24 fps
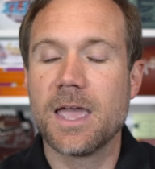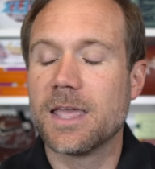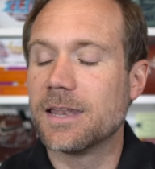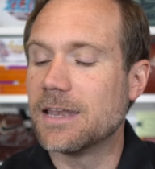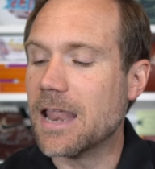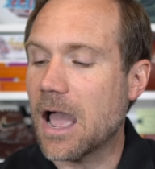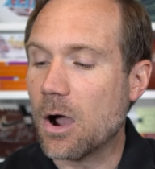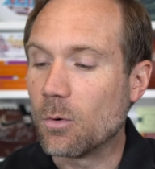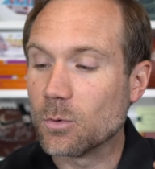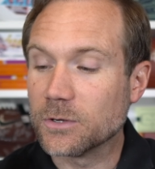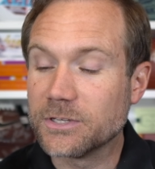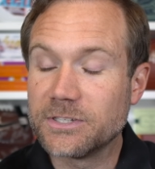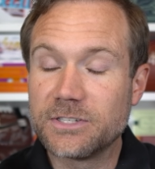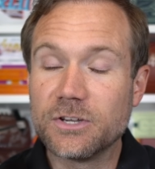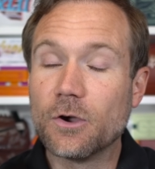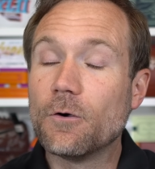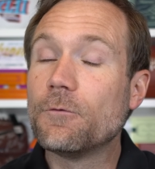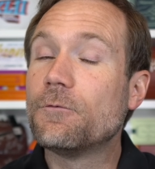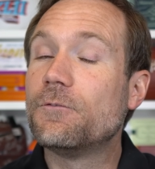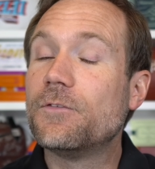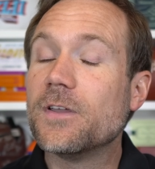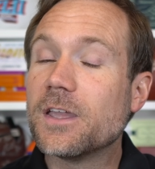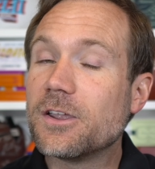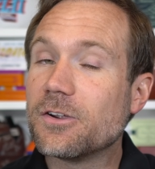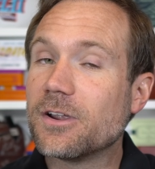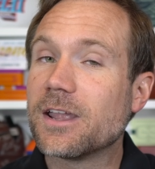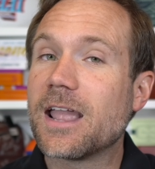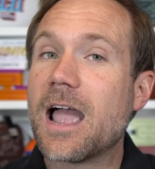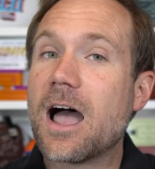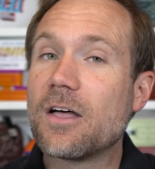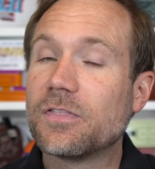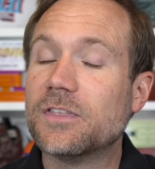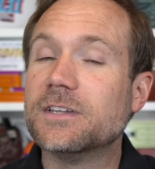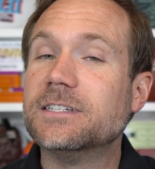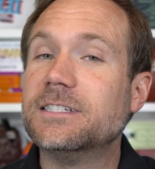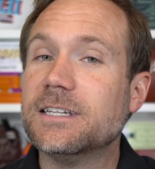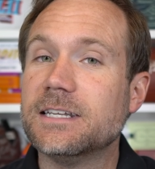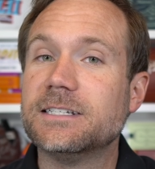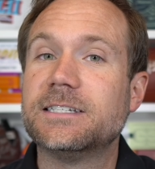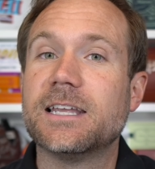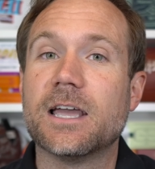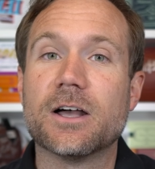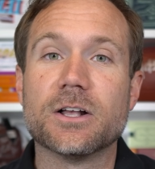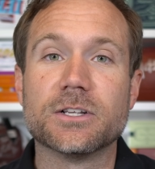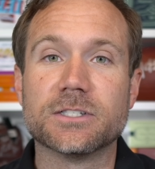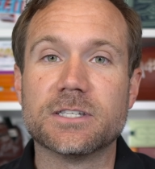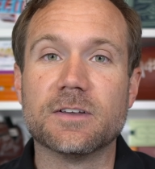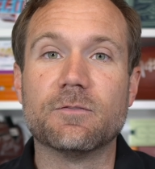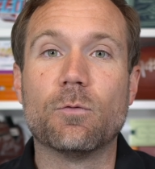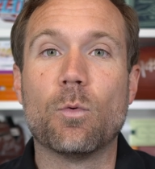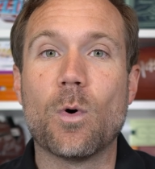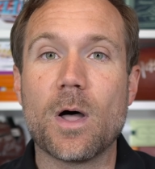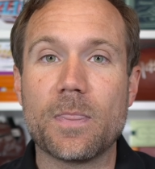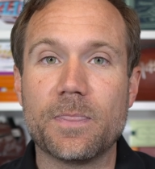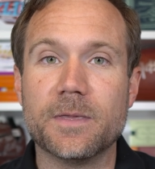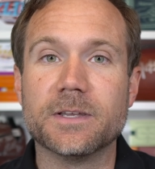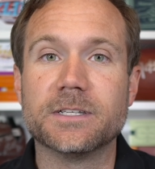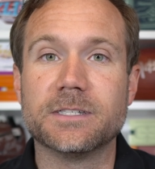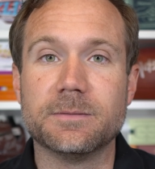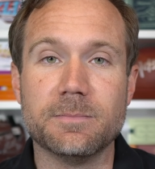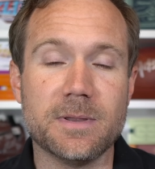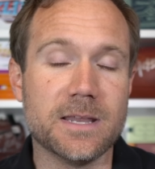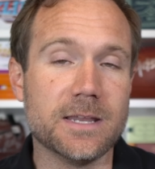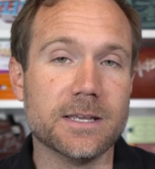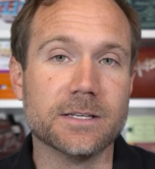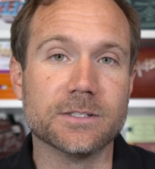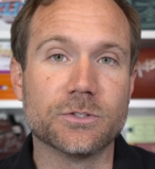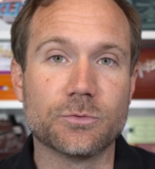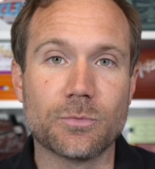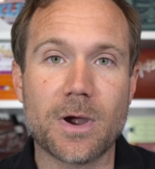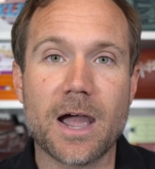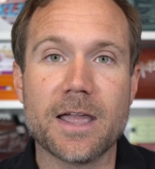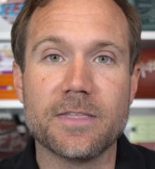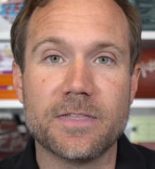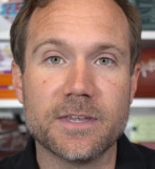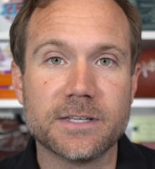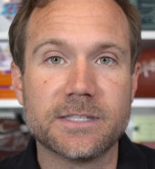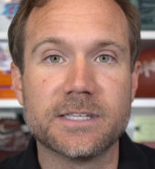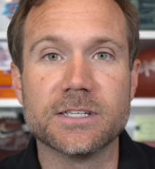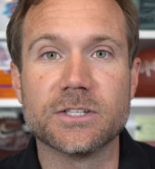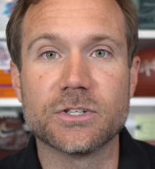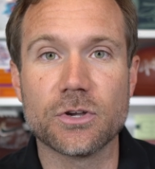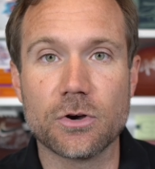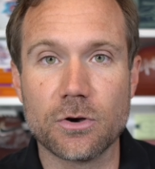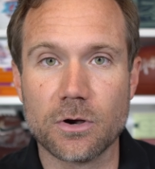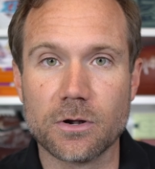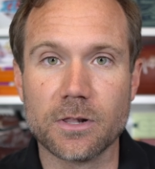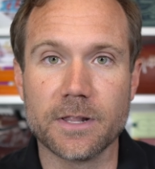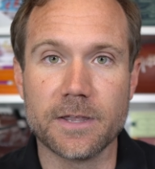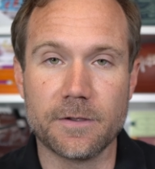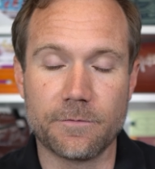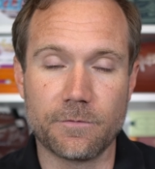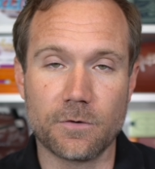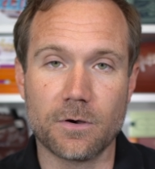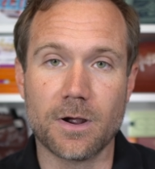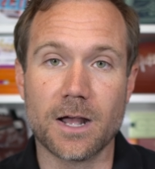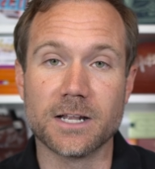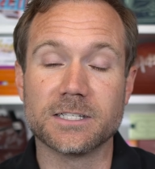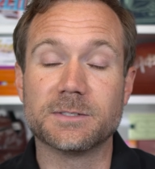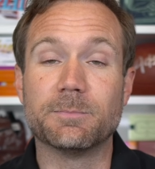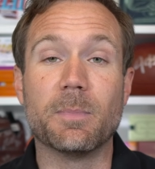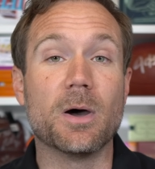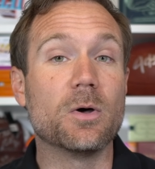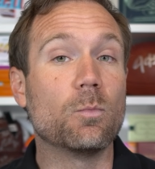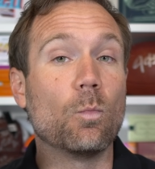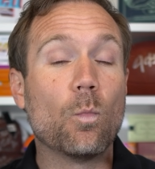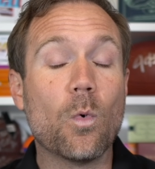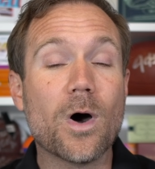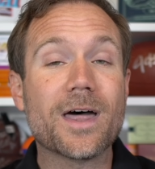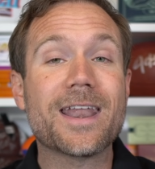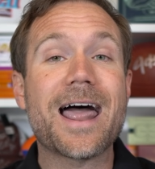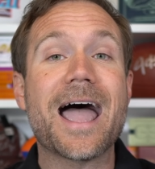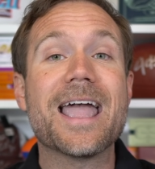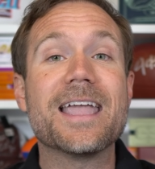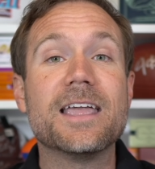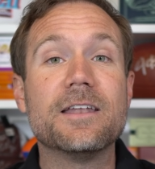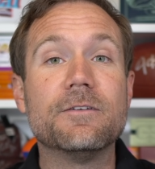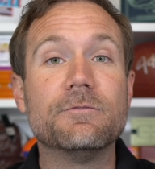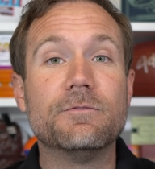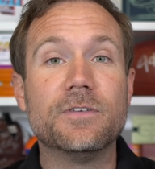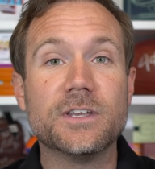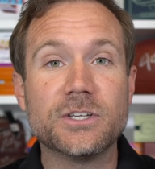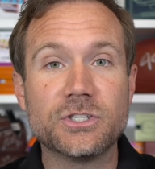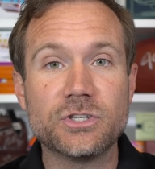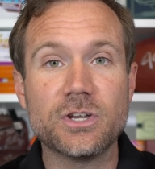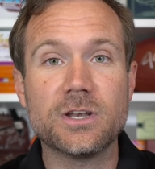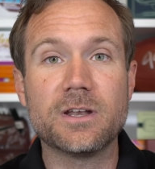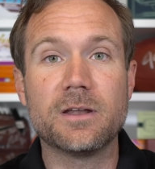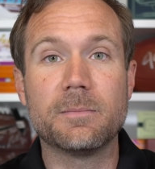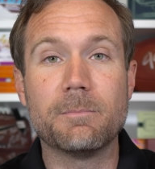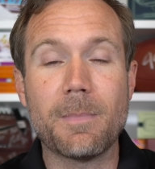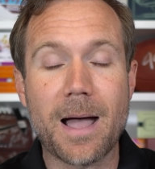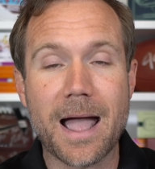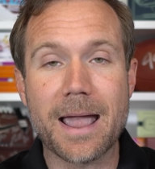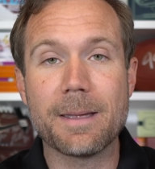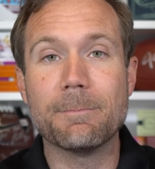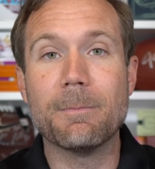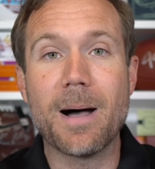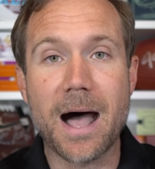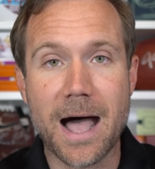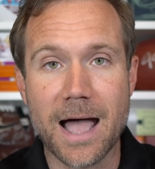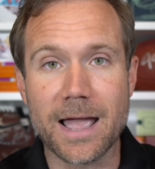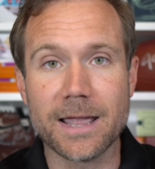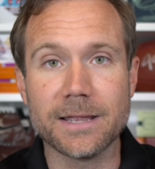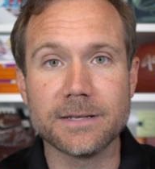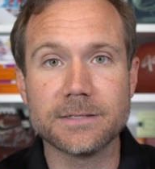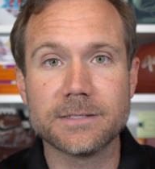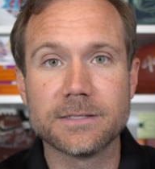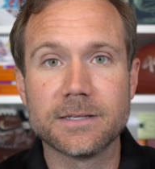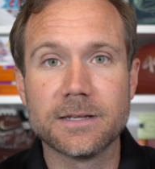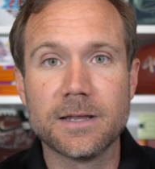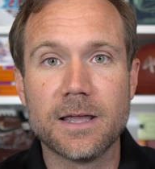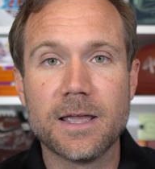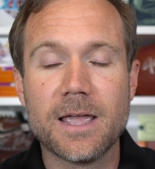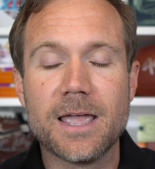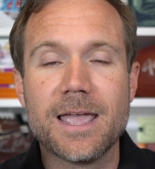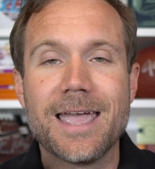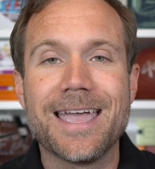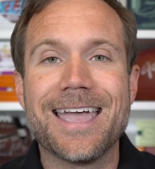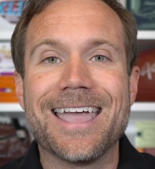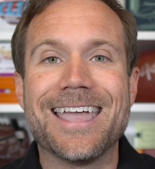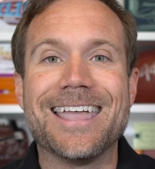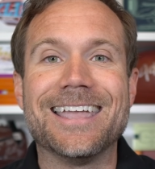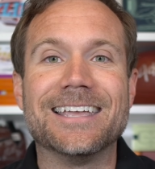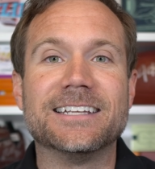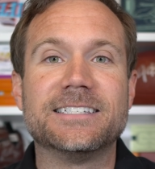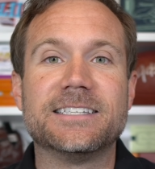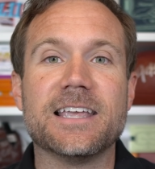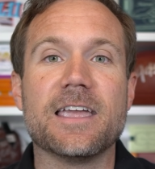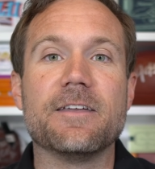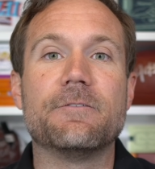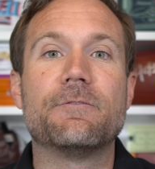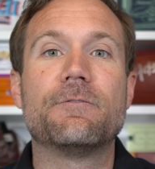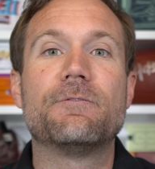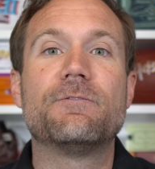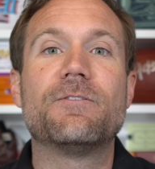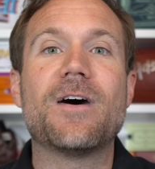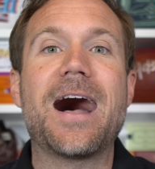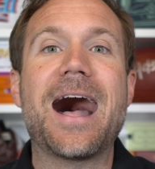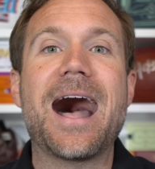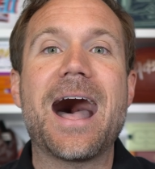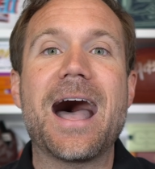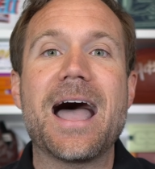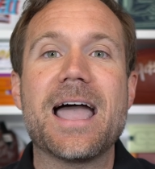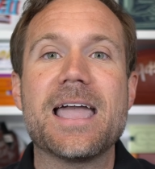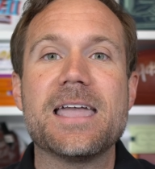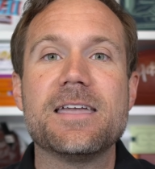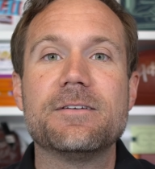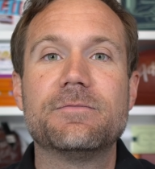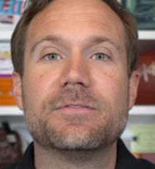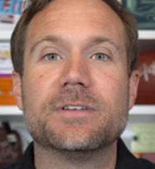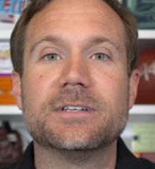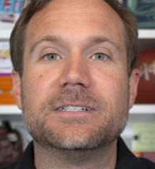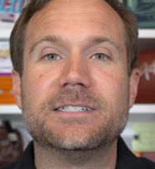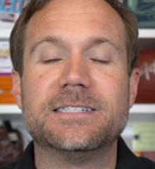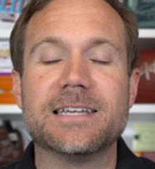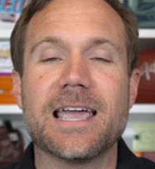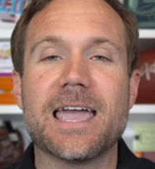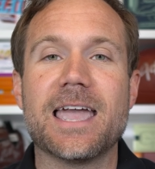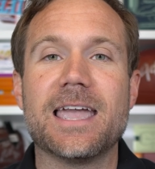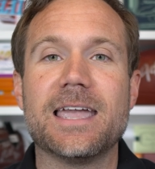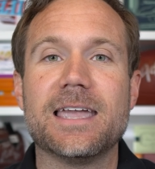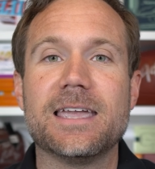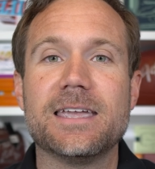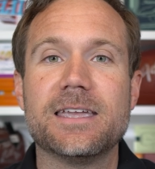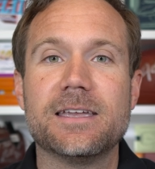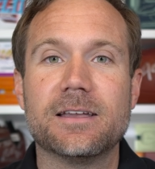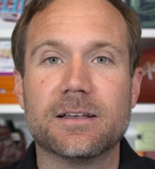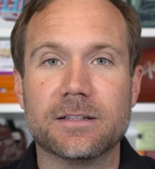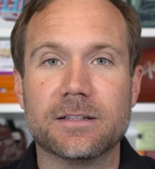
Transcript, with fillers: Now, we're still figuring out the details of what this means, right? This is early for us, but what I envision in my mind is a five day